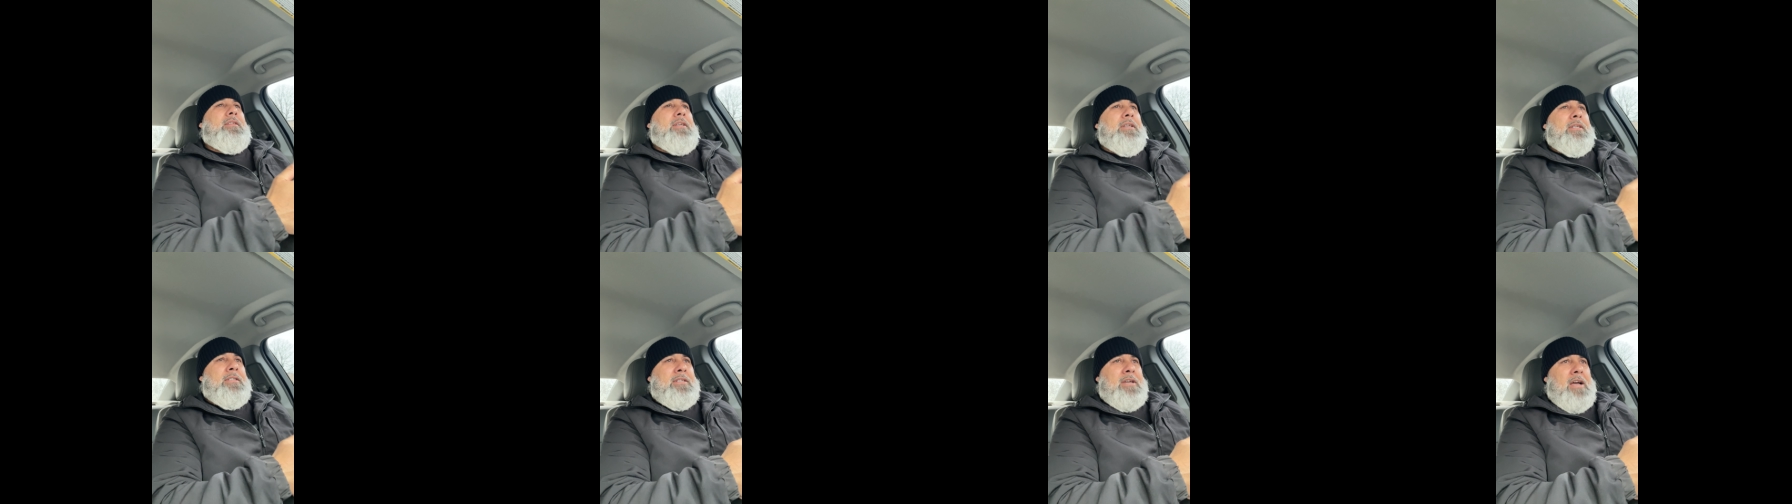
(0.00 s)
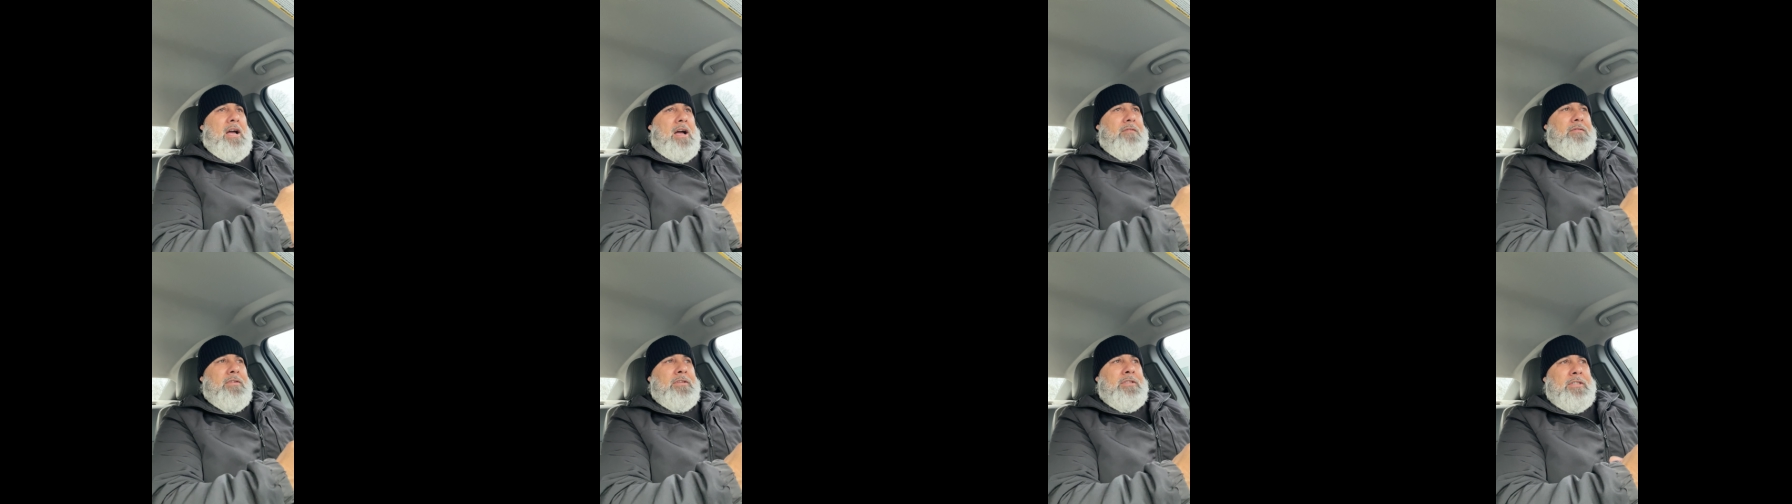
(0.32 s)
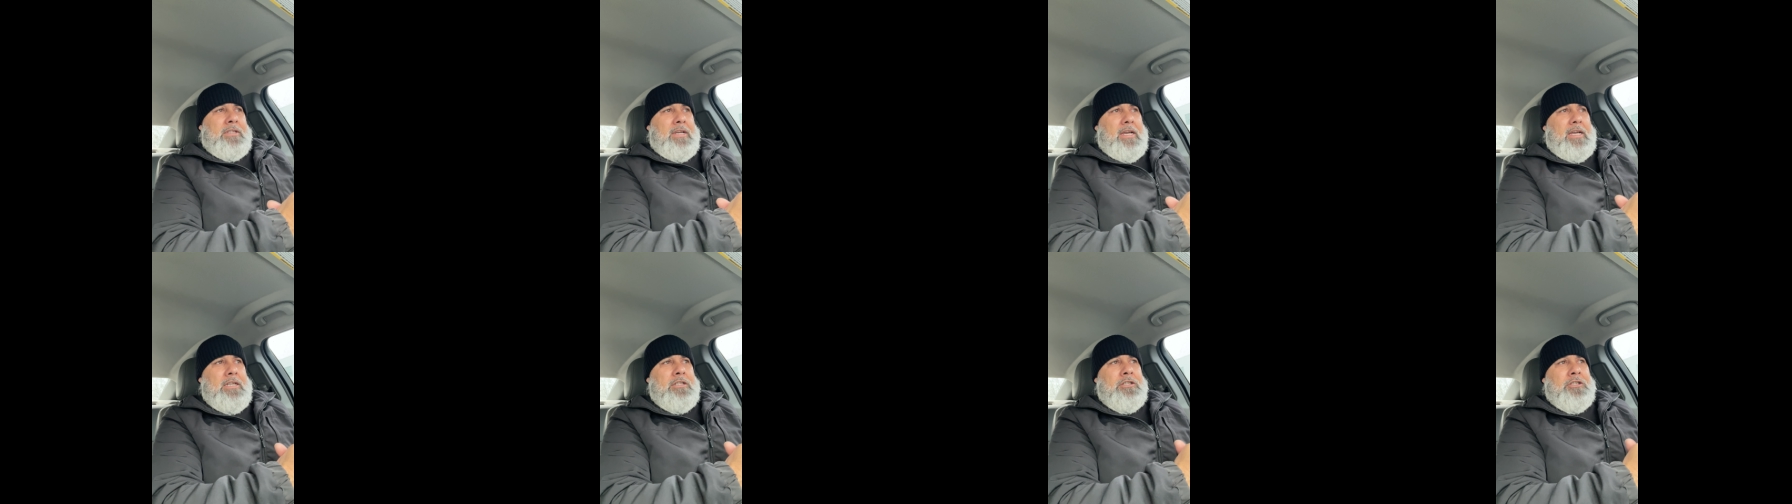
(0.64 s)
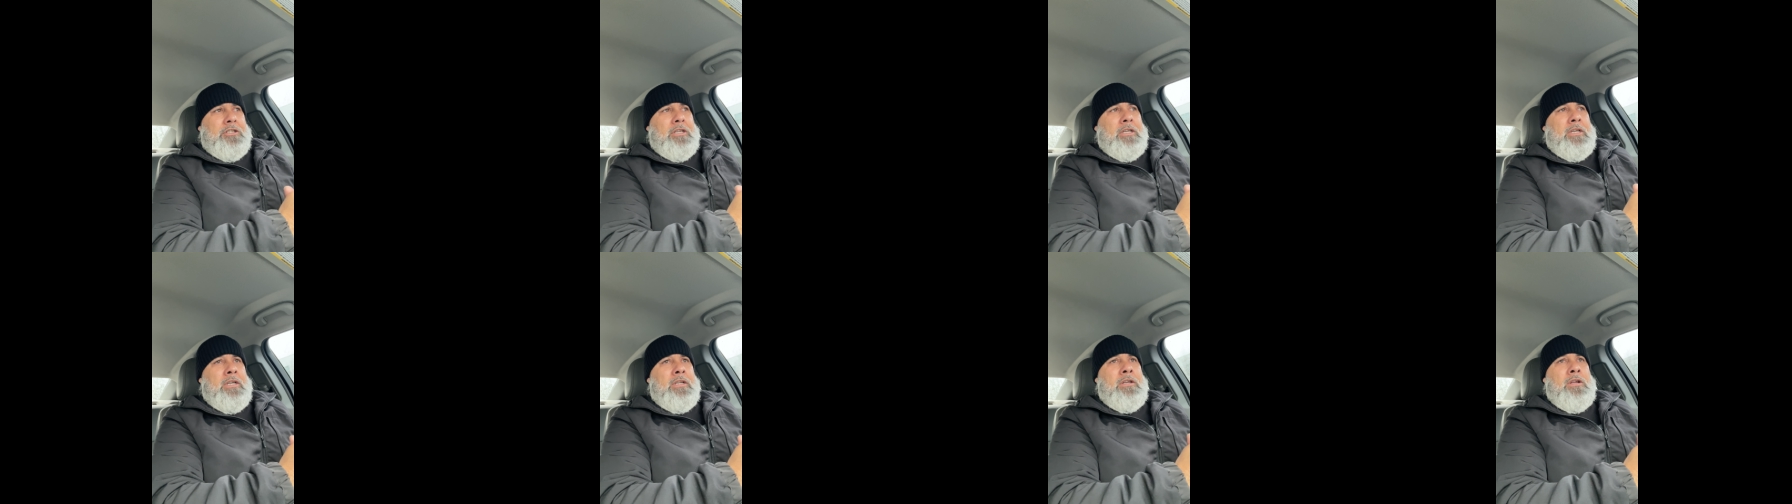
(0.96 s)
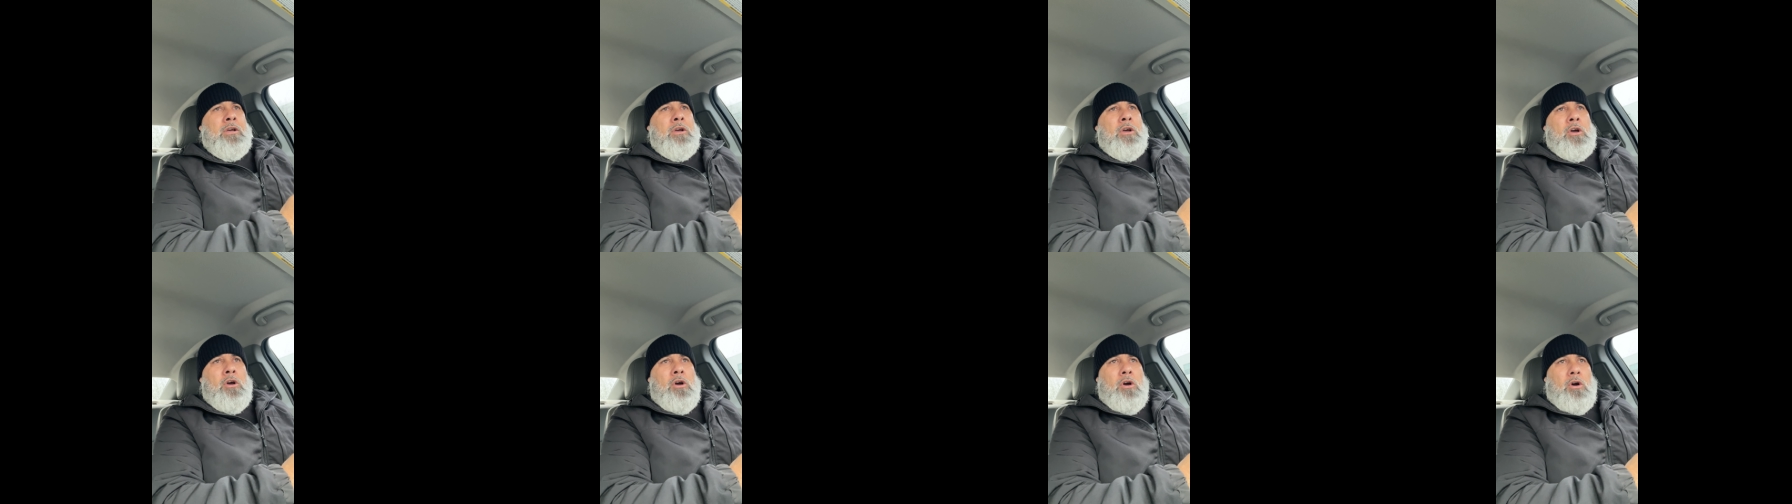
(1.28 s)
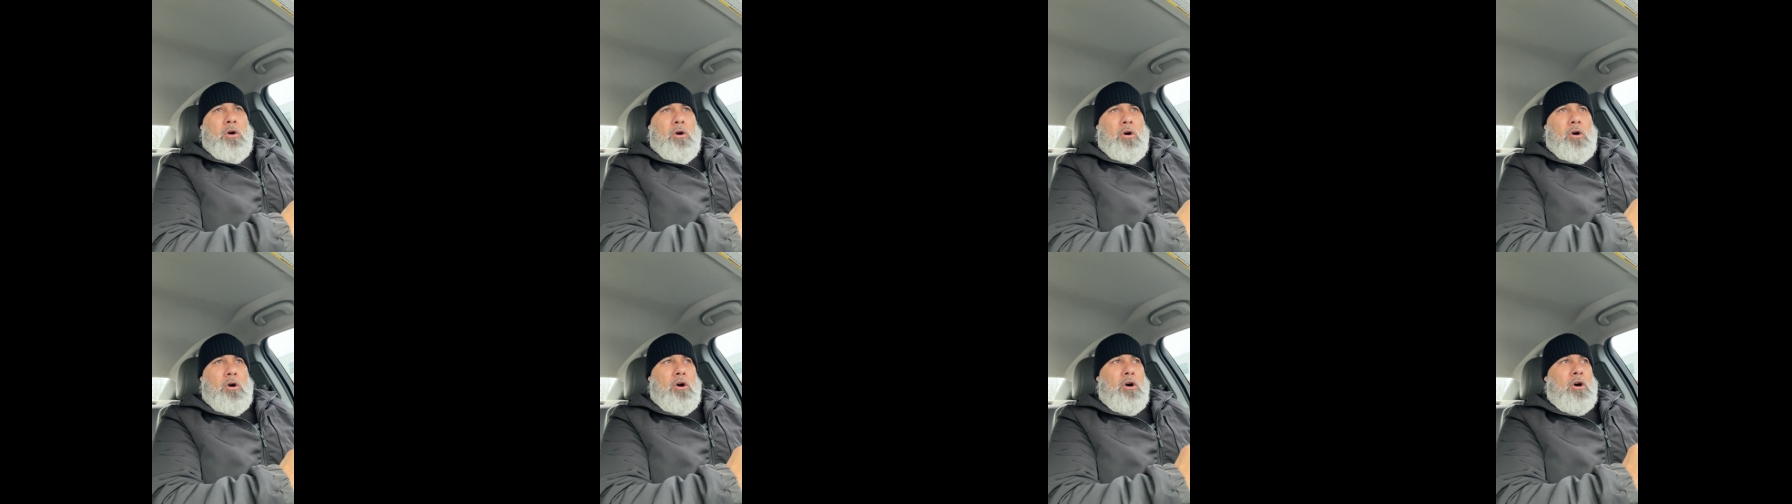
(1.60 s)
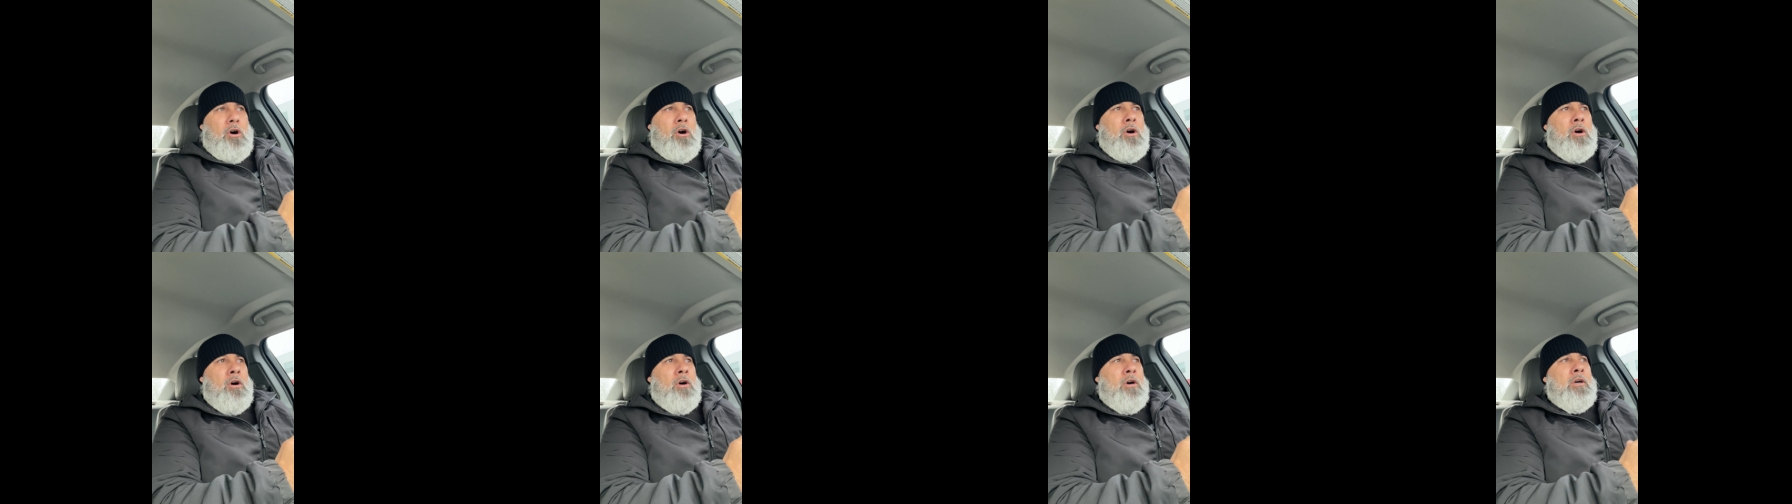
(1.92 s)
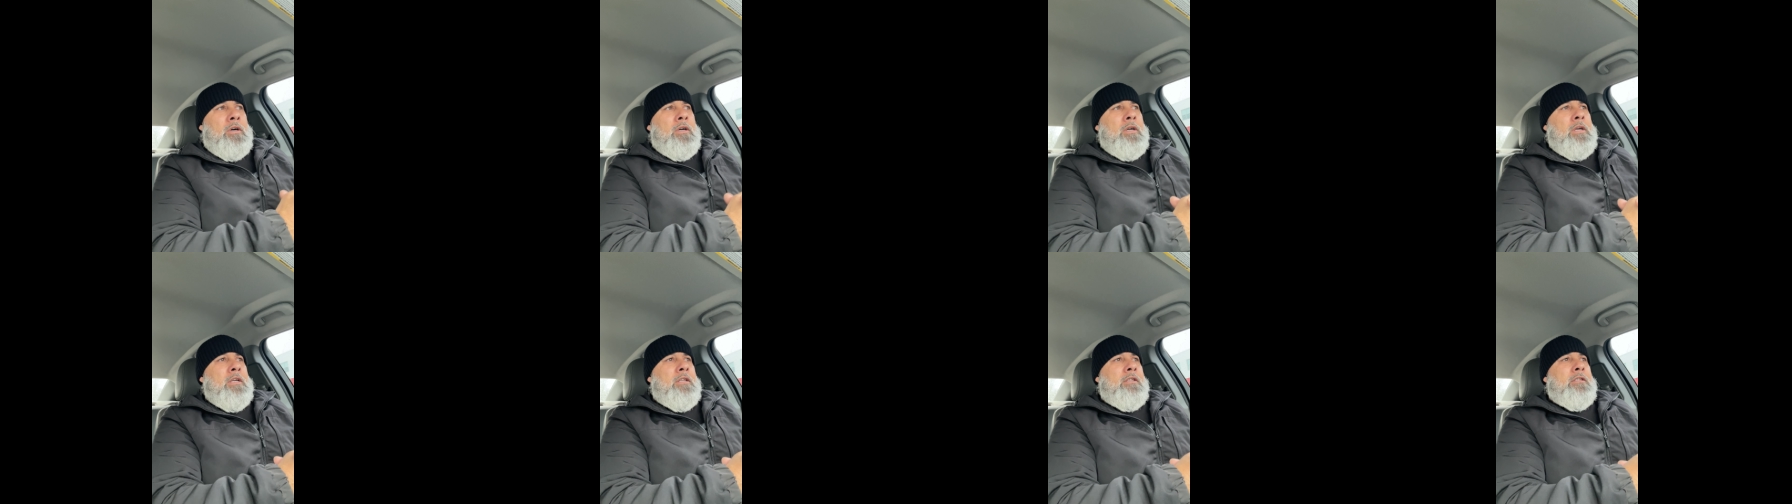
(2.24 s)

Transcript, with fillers: this conversation or